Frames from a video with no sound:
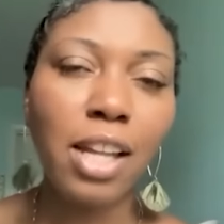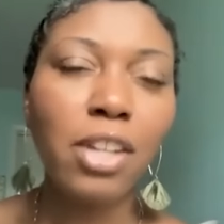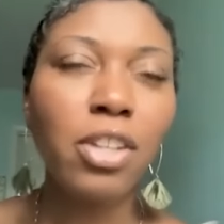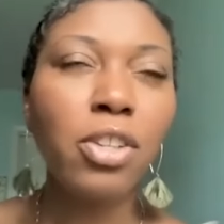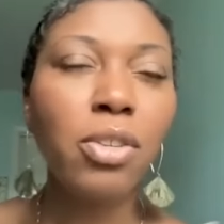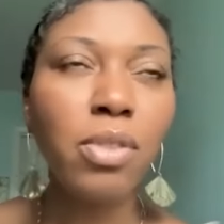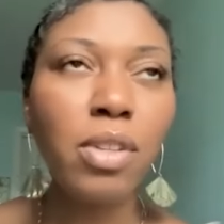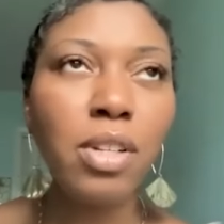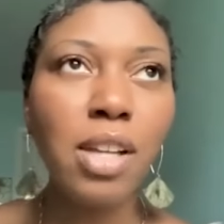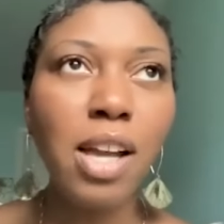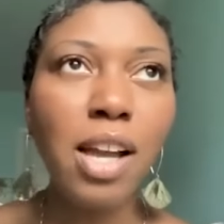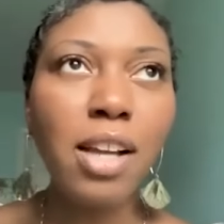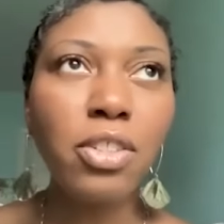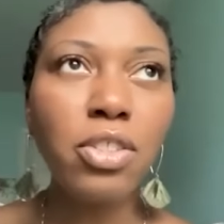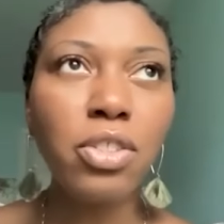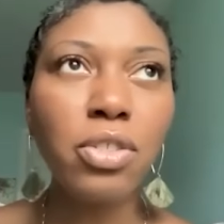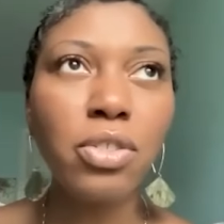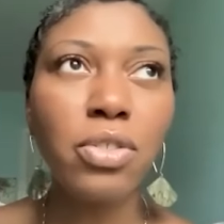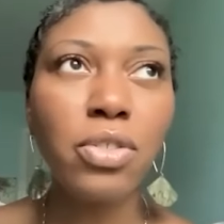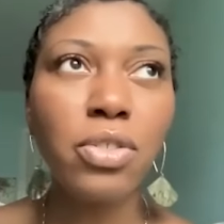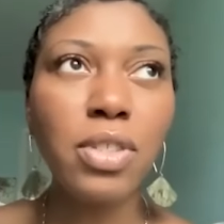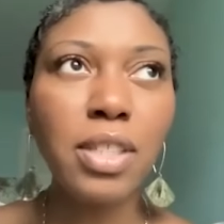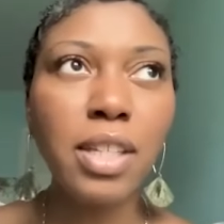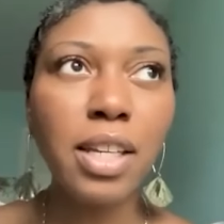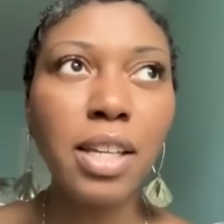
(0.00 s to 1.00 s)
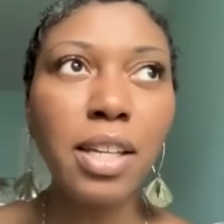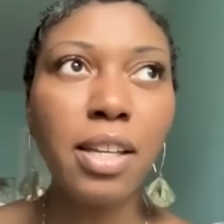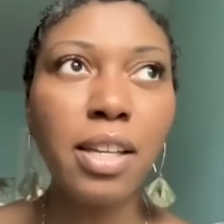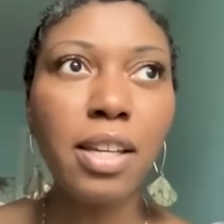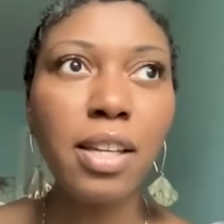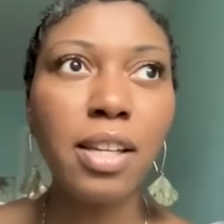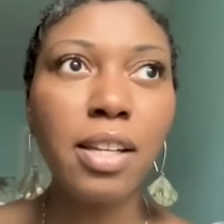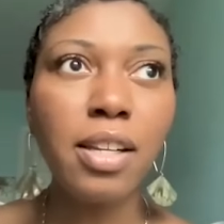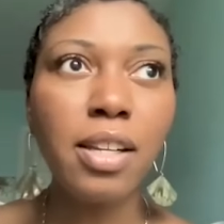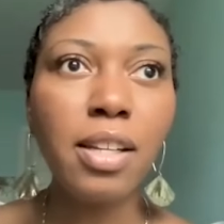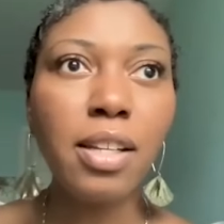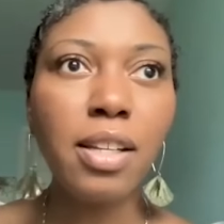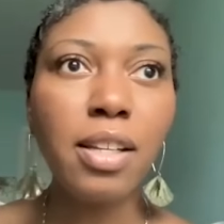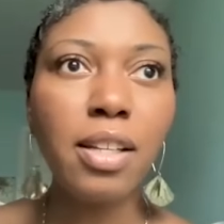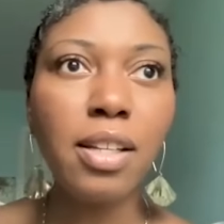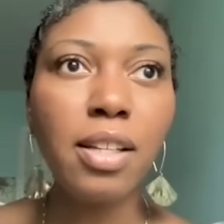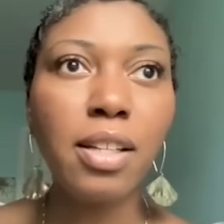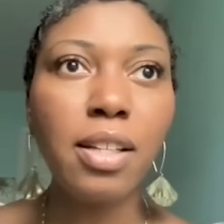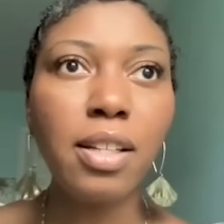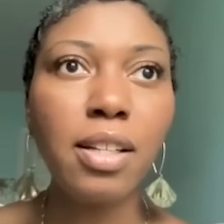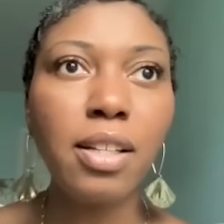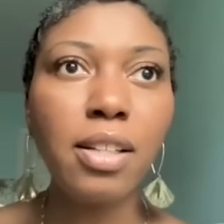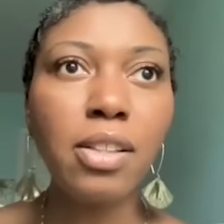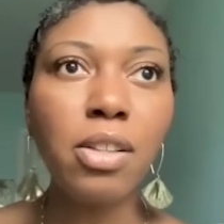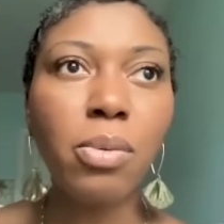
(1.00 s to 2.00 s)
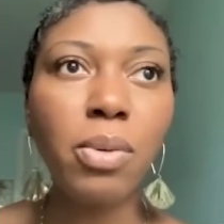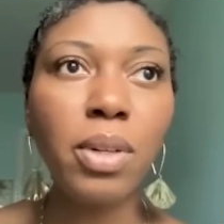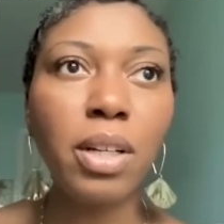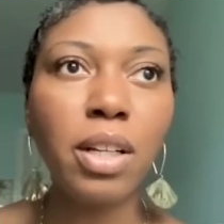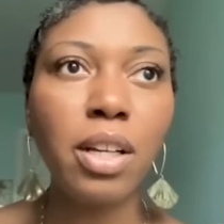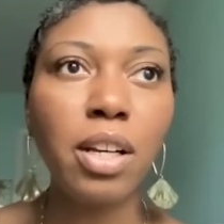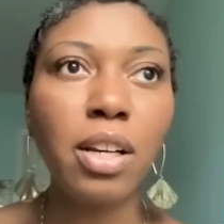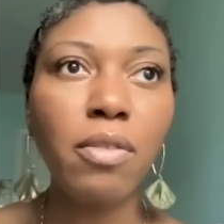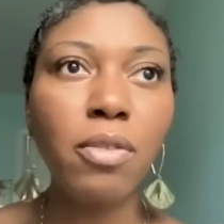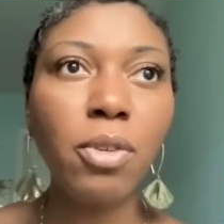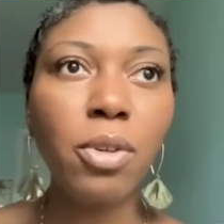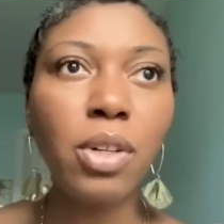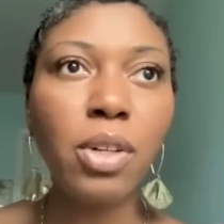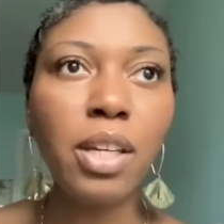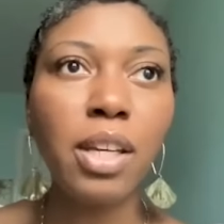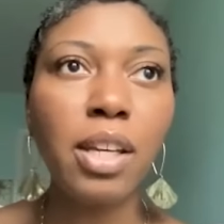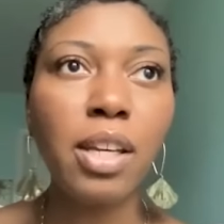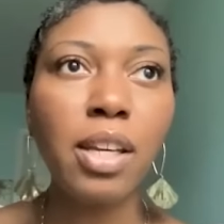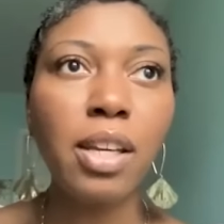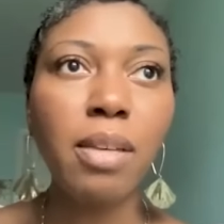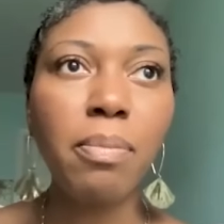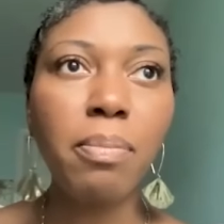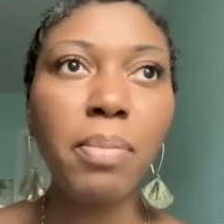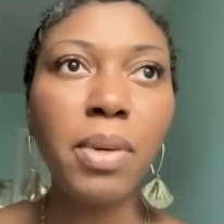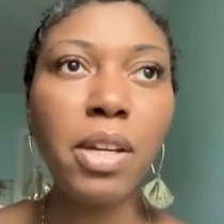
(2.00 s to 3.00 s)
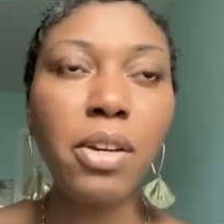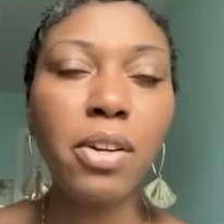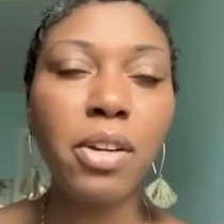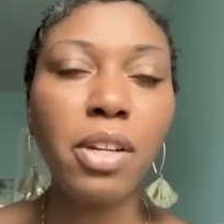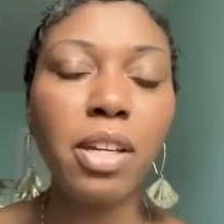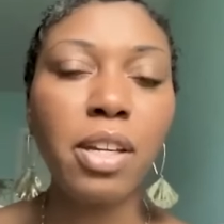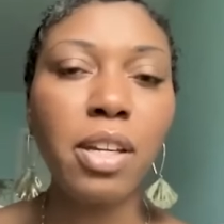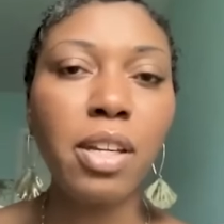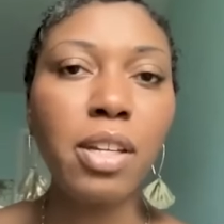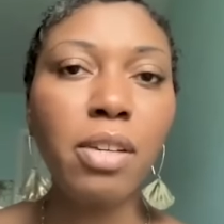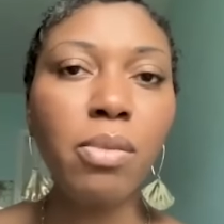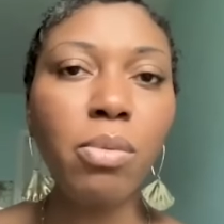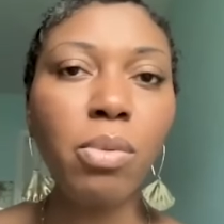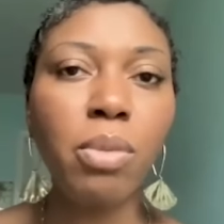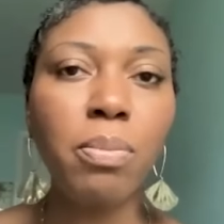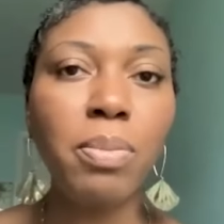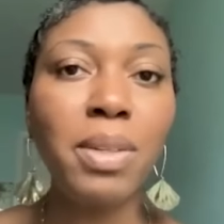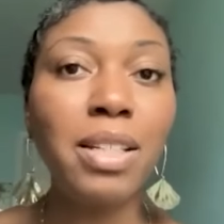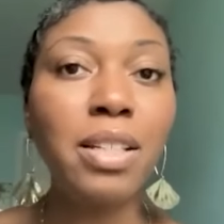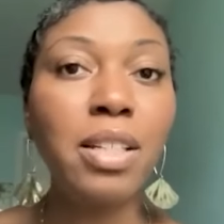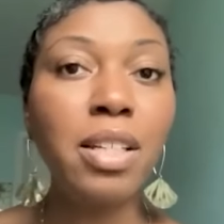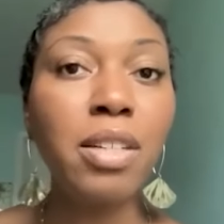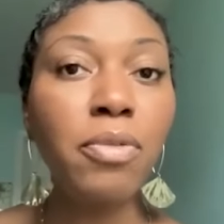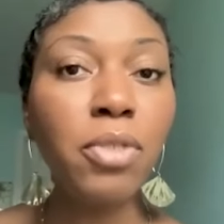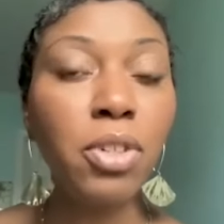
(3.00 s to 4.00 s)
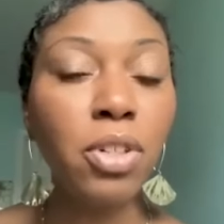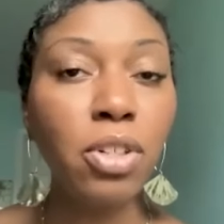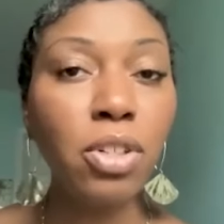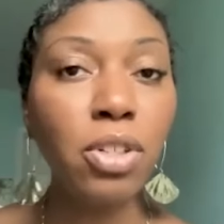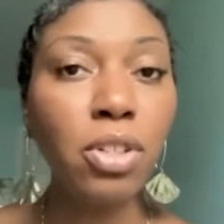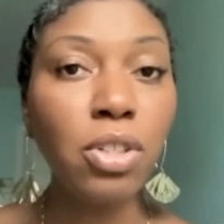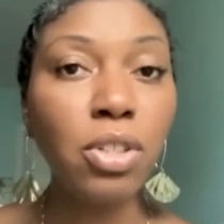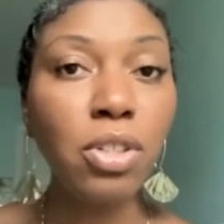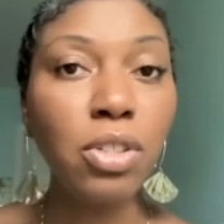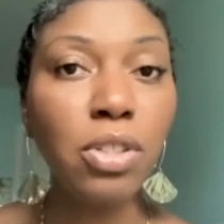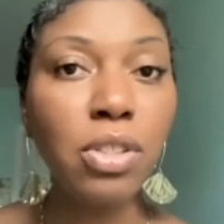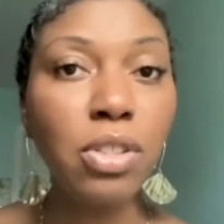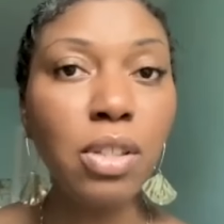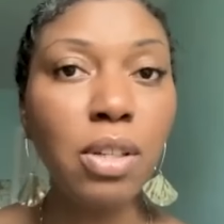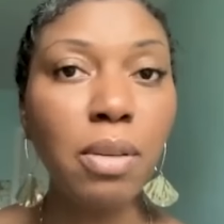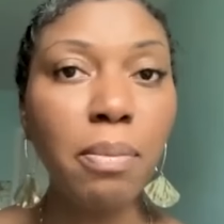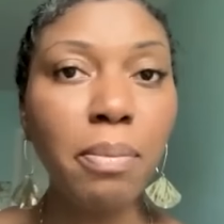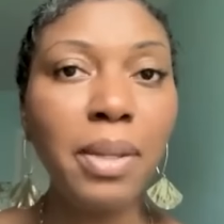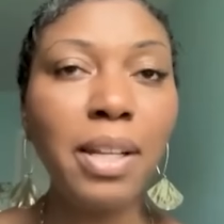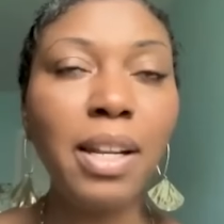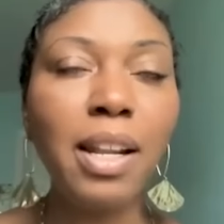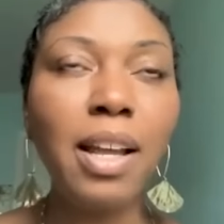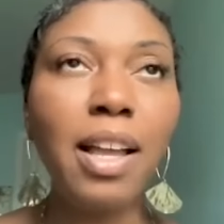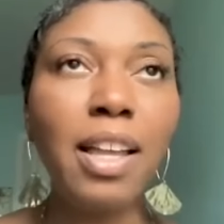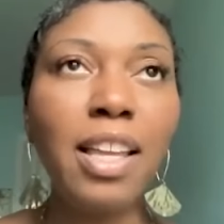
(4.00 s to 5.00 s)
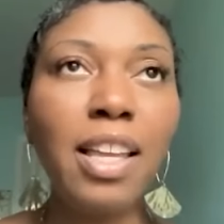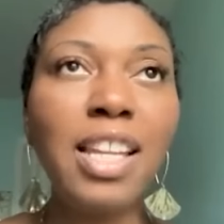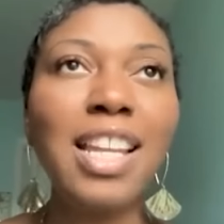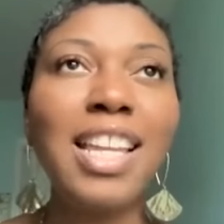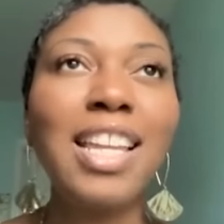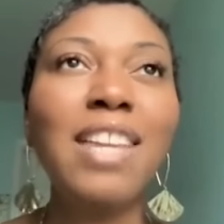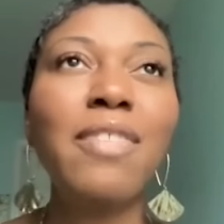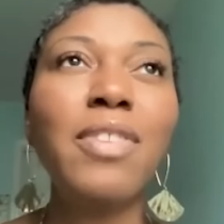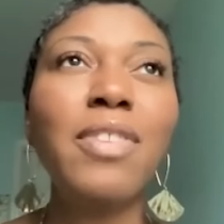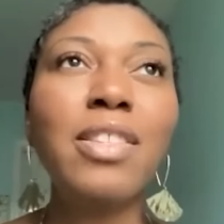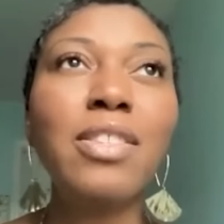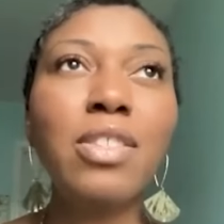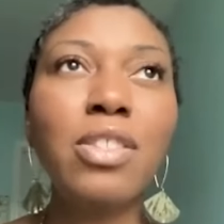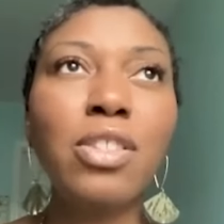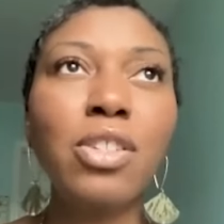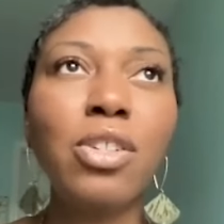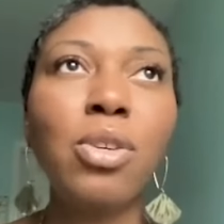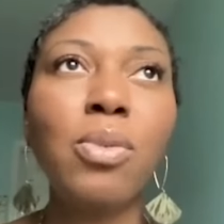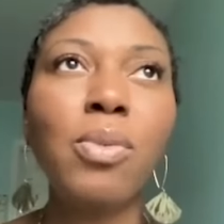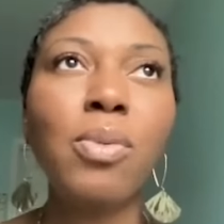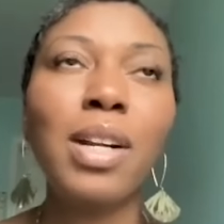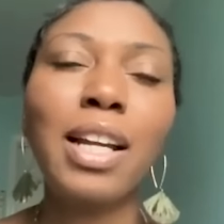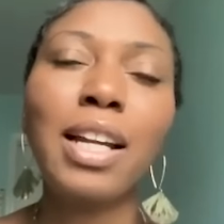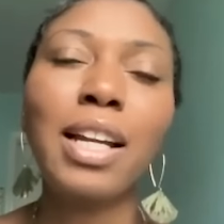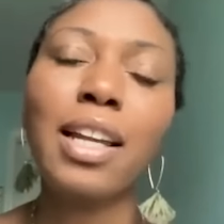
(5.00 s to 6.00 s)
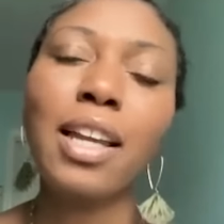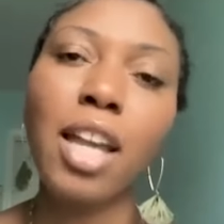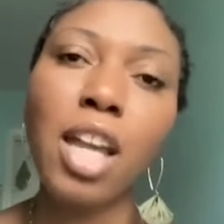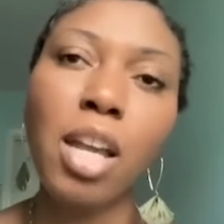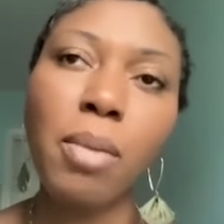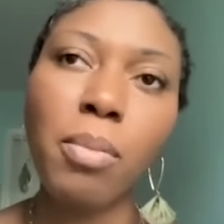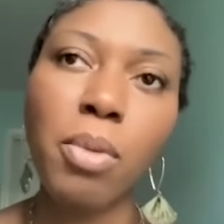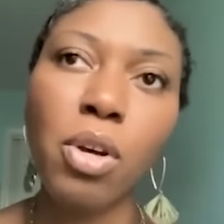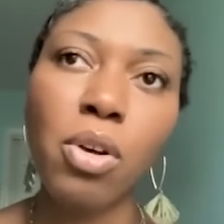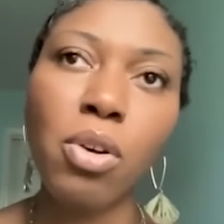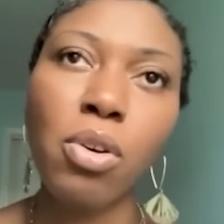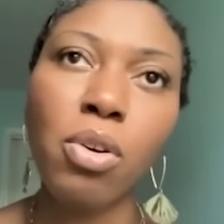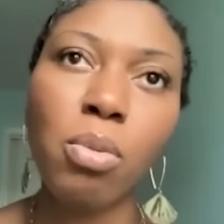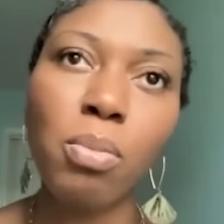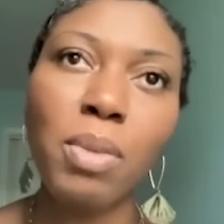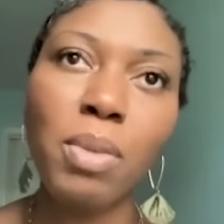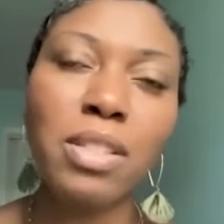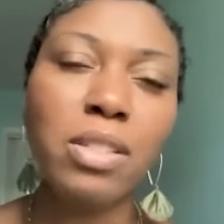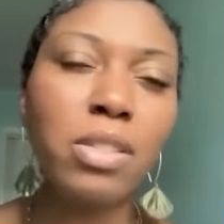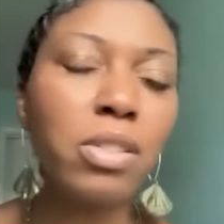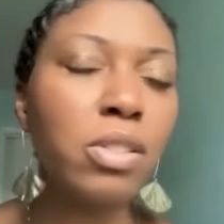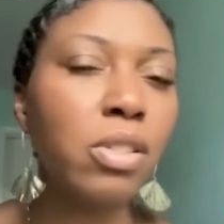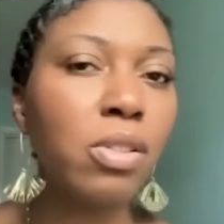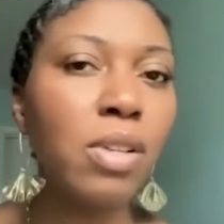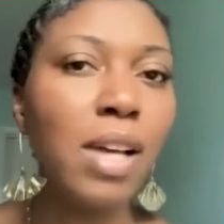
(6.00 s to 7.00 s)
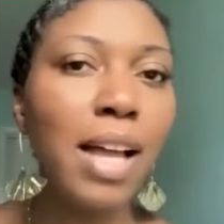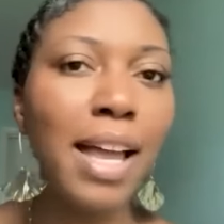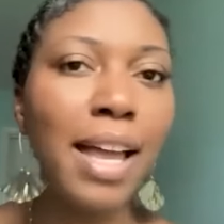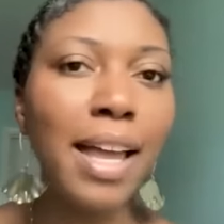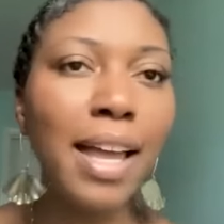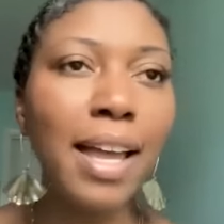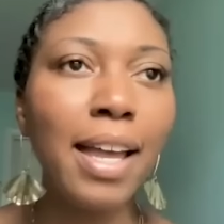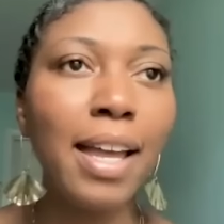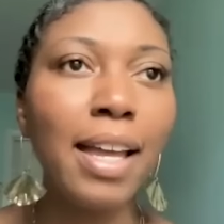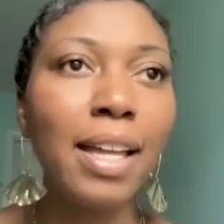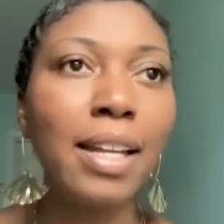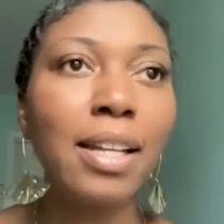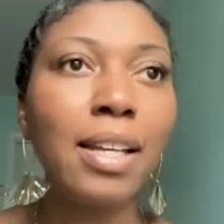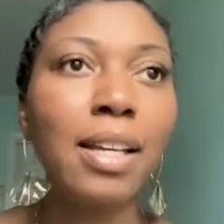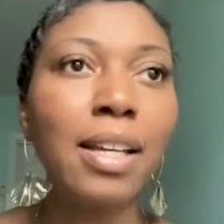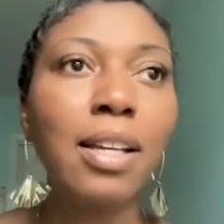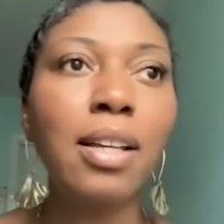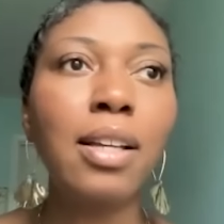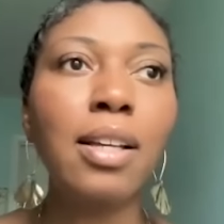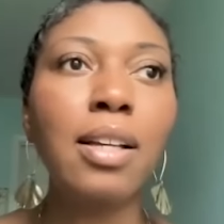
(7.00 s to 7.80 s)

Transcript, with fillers: I knew the doctors said the recovery period would be difficult, but even still, when I came home, I still had